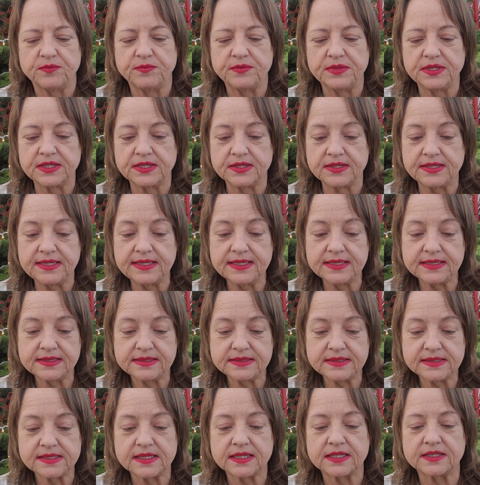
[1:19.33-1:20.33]

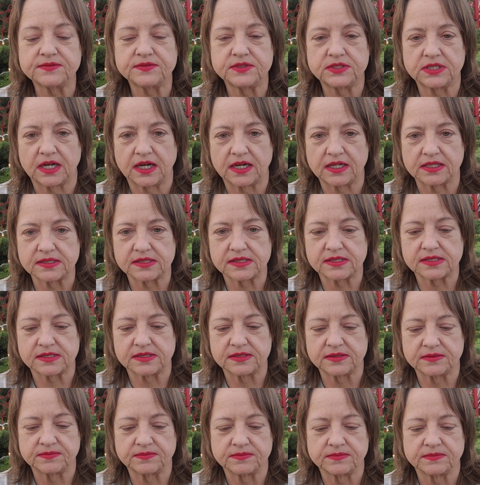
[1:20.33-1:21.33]
millions of dots